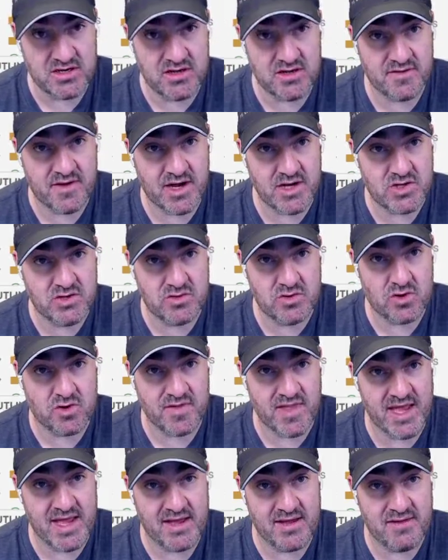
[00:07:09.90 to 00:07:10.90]
if I do
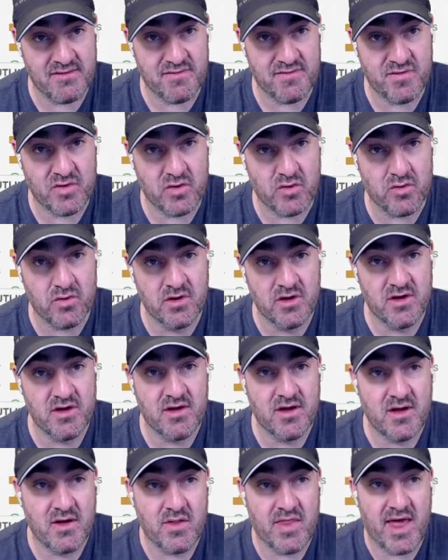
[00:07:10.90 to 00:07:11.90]
.NET info,
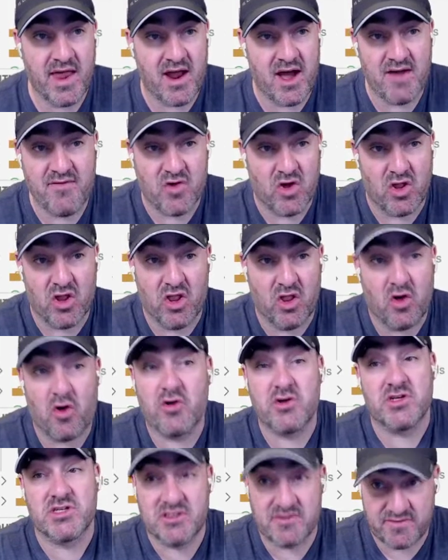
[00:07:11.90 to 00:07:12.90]
then I've got
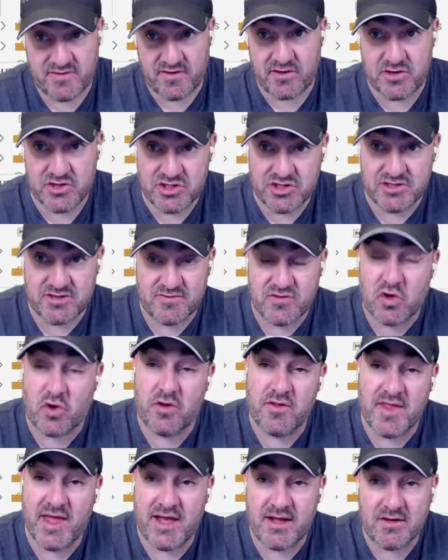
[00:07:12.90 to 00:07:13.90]
lots of versions of
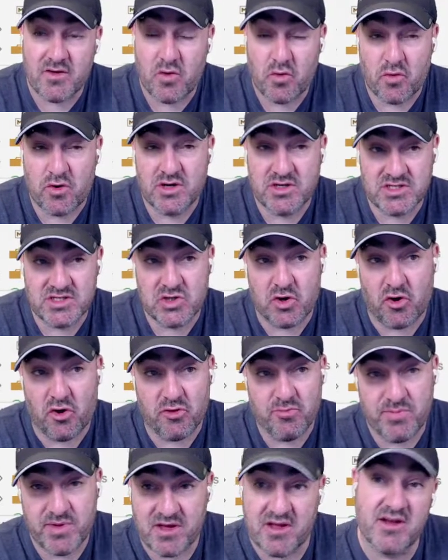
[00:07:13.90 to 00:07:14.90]
.NET Core installed
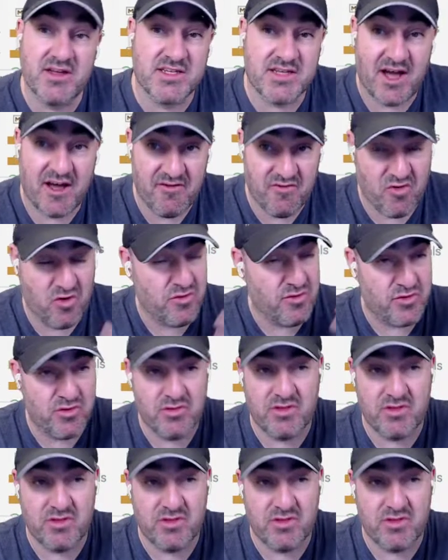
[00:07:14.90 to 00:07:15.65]
because I've gone through